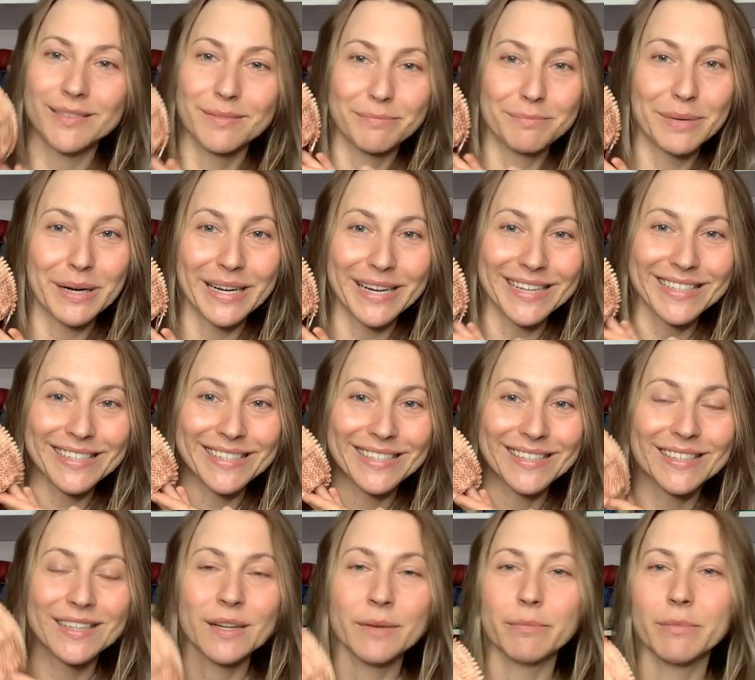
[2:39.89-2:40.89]
Bonnet
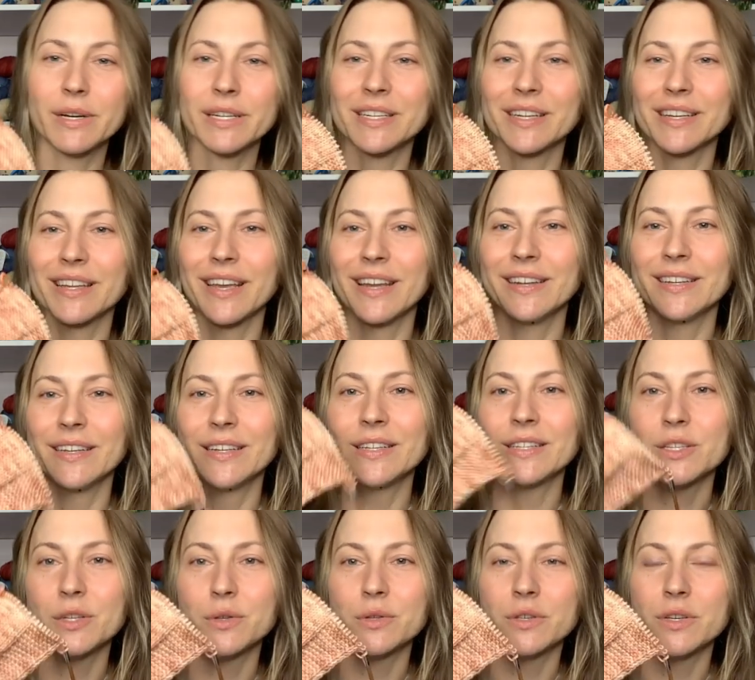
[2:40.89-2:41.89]
by Tin Can
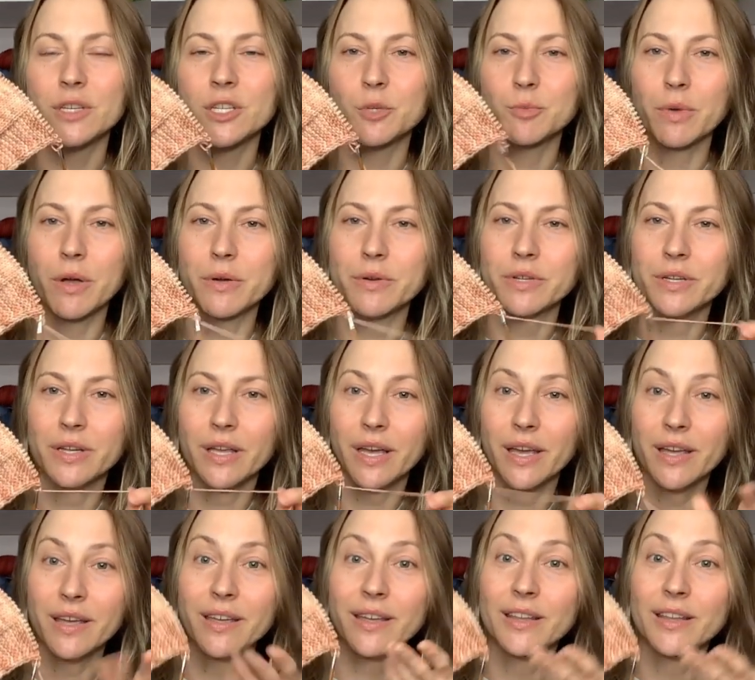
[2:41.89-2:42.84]
Knits using Sprout D K